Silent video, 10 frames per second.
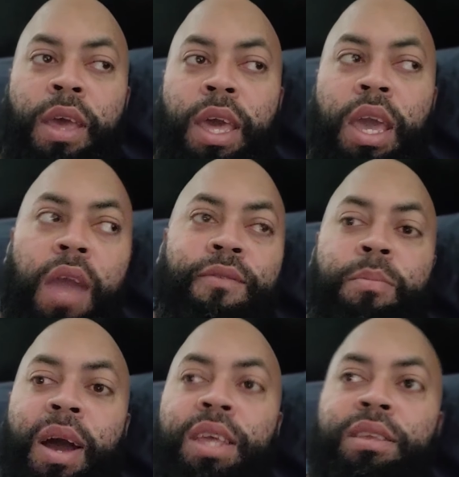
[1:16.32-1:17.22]

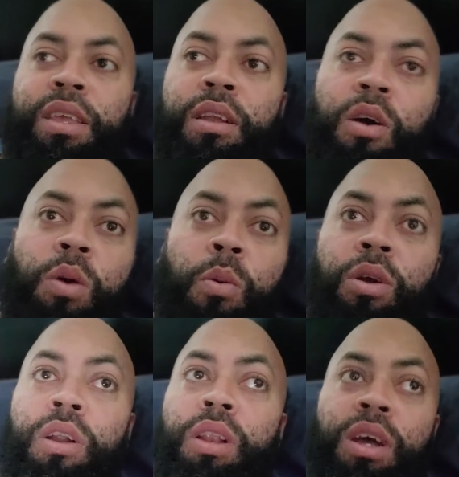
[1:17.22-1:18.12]
everybody said, "Oh, we're
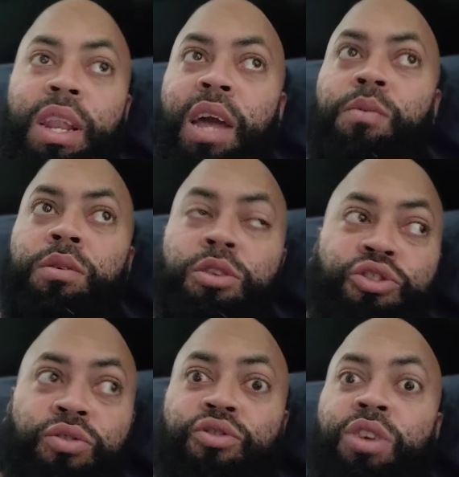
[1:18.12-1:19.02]
going to look like we're going
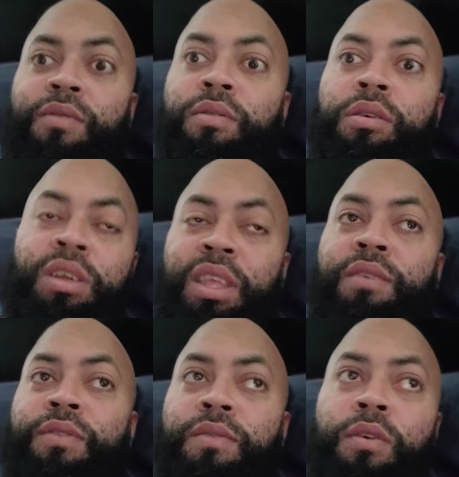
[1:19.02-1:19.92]
to Trevor." I
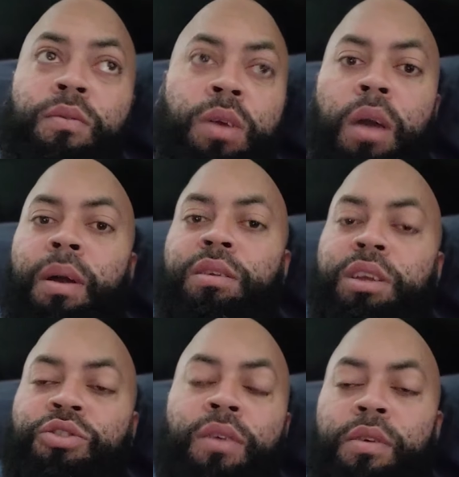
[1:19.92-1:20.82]
think Frank Vogel came out and
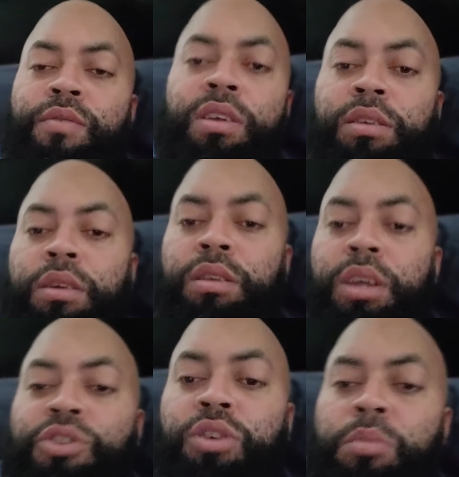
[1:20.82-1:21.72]
said Trevor Ariza is an
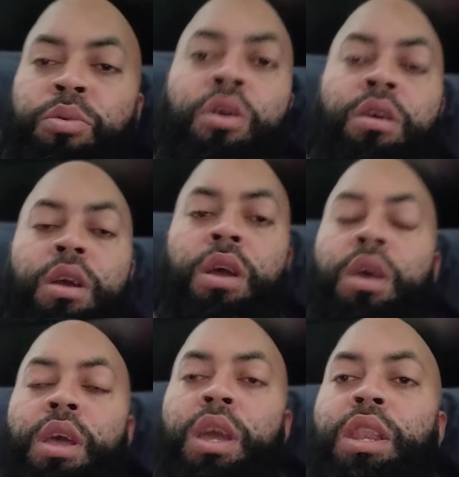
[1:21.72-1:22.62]
intricate part,
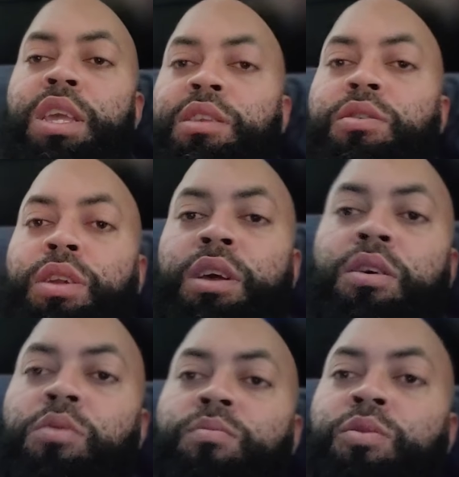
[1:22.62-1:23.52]
and he's going to
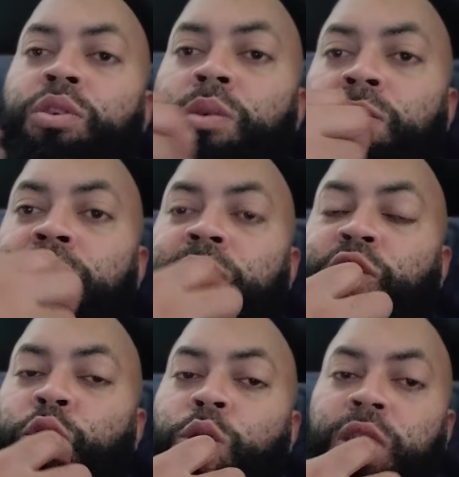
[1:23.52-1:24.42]
help. You know, I'm saying
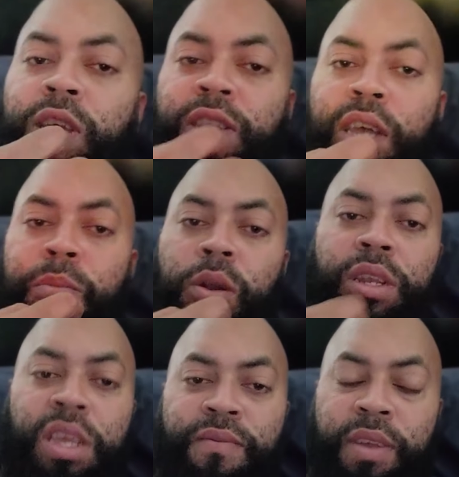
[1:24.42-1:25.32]
shore things up on the
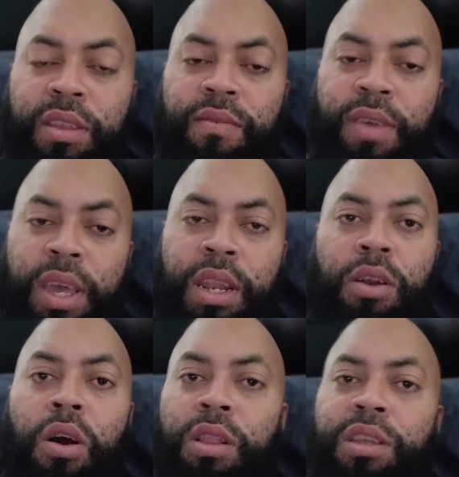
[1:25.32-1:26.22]
defensive end and
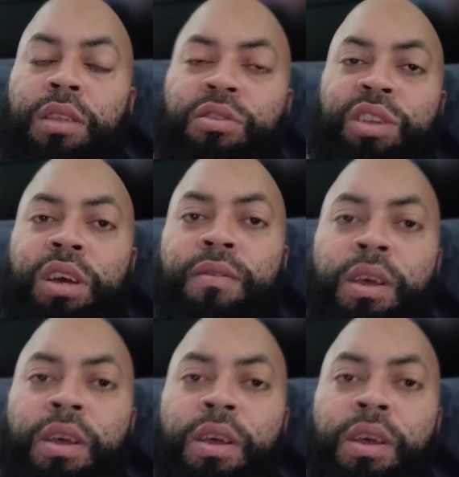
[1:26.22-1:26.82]
all this other stuff